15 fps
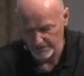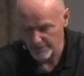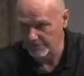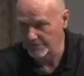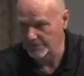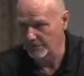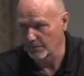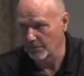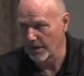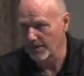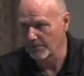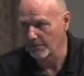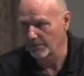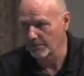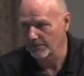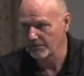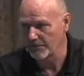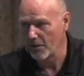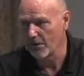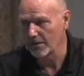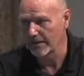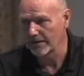those as well. But we've
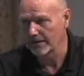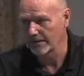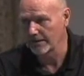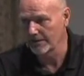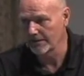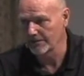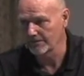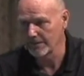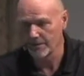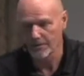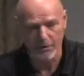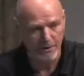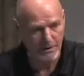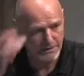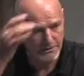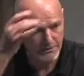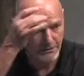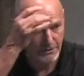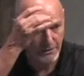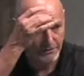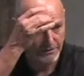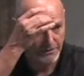all got to live according to
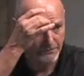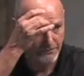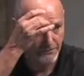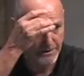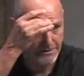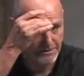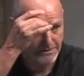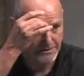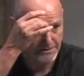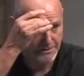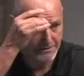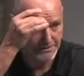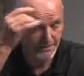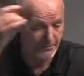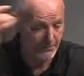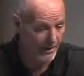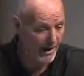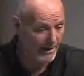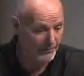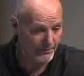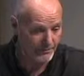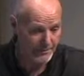our own convictions. So some
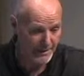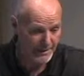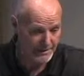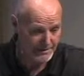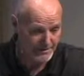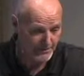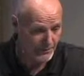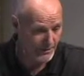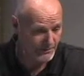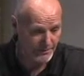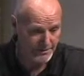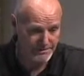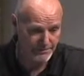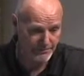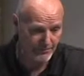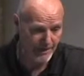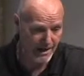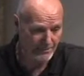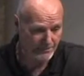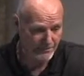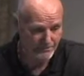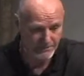problem, some people, it's a
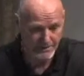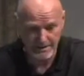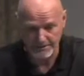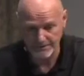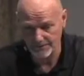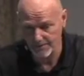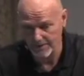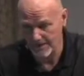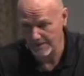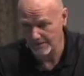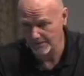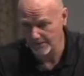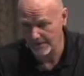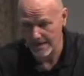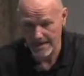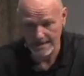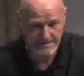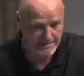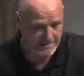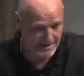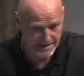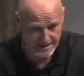problem if, uh, if a
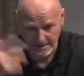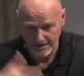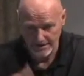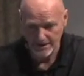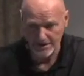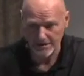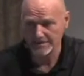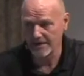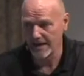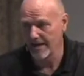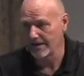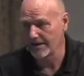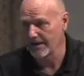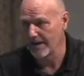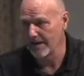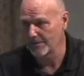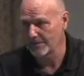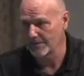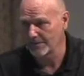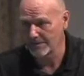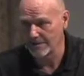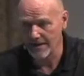guy's all tatted up
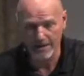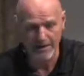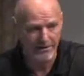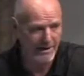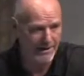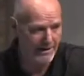and's got all kind